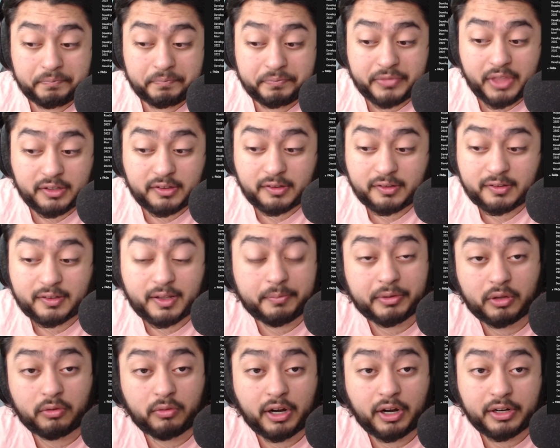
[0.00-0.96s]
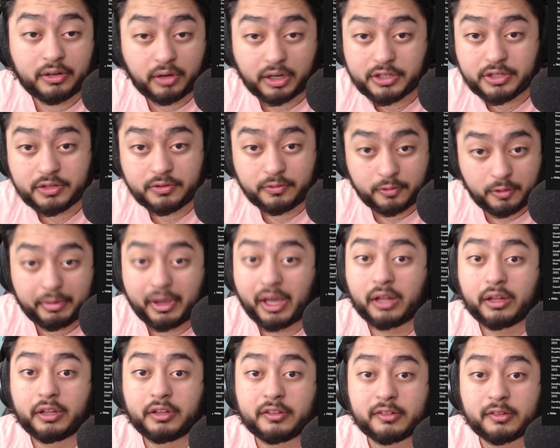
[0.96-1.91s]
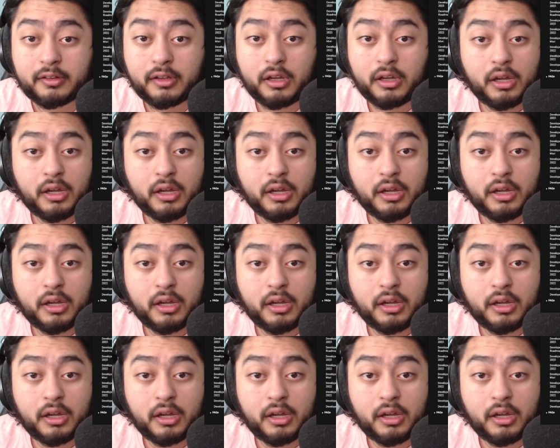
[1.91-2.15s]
that's a step in the right direction for balance.